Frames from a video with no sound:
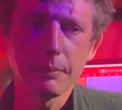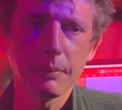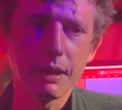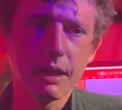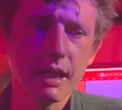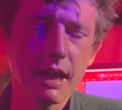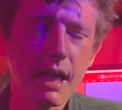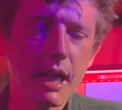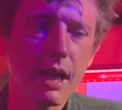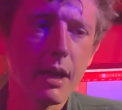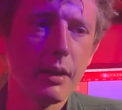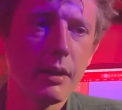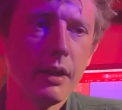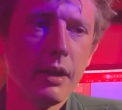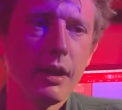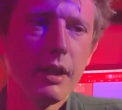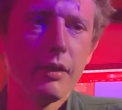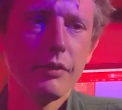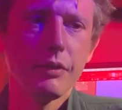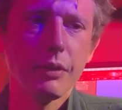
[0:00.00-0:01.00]
But now,
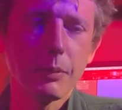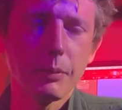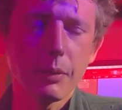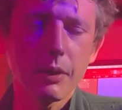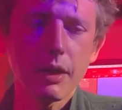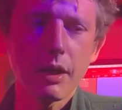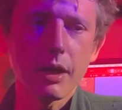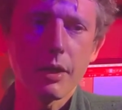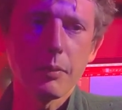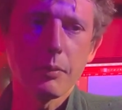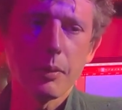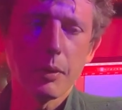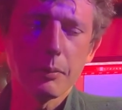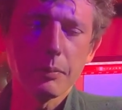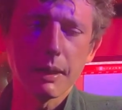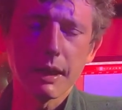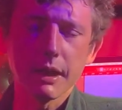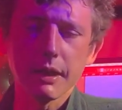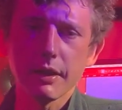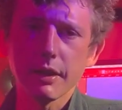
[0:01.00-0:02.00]
if you want to know what
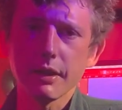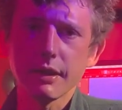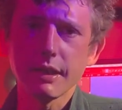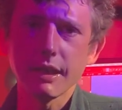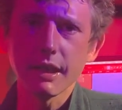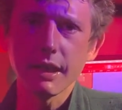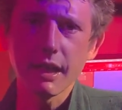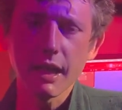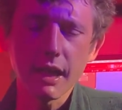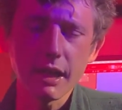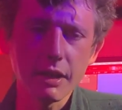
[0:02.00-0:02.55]
Plato said now,